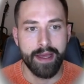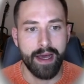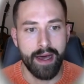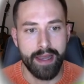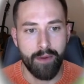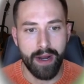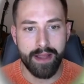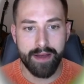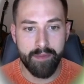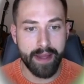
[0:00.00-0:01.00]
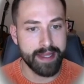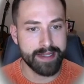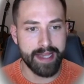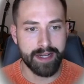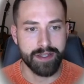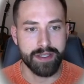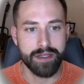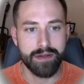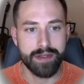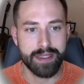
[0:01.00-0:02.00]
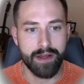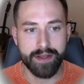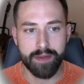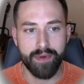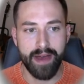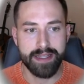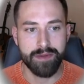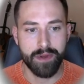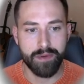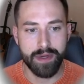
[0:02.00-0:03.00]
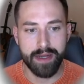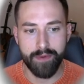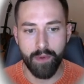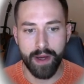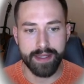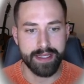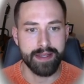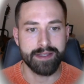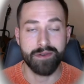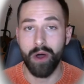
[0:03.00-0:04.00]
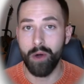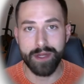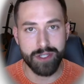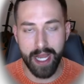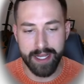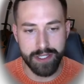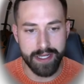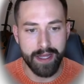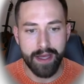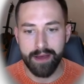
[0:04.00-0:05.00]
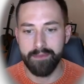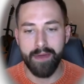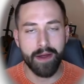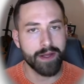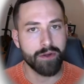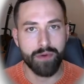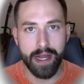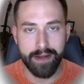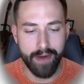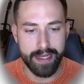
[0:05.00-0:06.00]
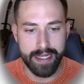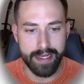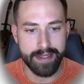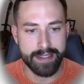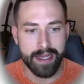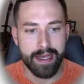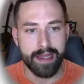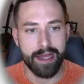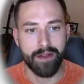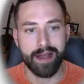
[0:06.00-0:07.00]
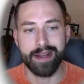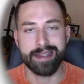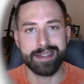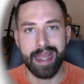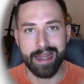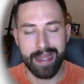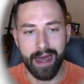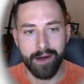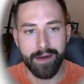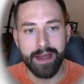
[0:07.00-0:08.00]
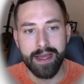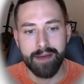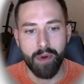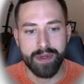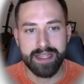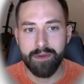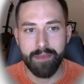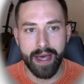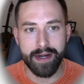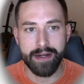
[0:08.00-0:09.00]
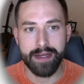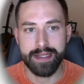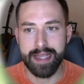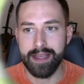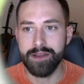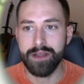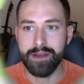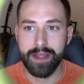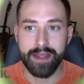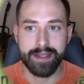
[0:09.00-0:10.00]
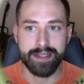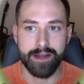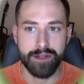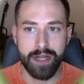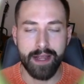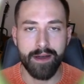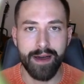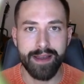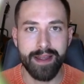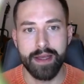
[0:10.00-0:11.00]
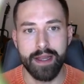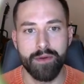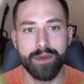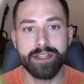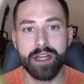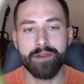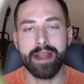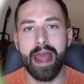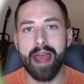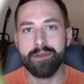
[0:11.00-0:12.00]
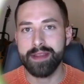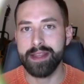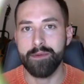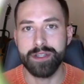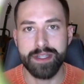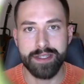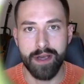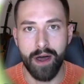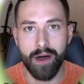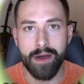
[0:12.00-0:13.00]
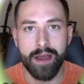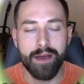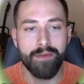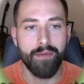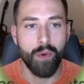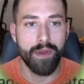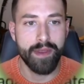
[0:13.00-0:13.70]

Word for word: Uh, now, what I love about this section too is it also provides you with three different ones, and these are always changing, very creative ideas that allow you to stand out. But what's even better is that you can click this search icon and it'll regenerate everything that we just saw for